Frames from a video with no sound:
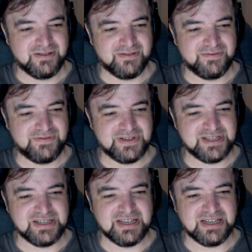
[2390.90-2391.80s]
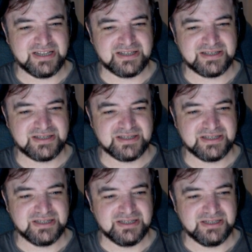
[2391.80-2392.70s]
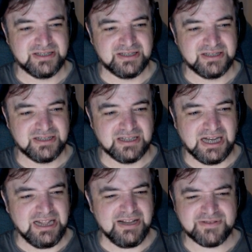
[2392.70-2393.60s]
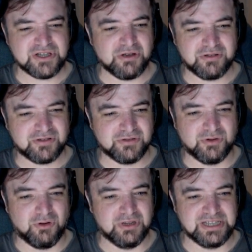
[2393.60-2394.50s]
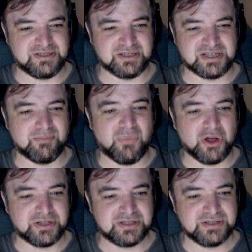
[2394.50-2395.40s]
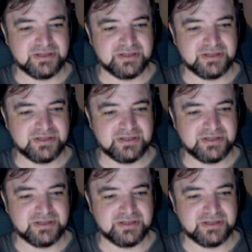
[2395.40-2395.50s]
Physics. I'll have to go through all this at some point.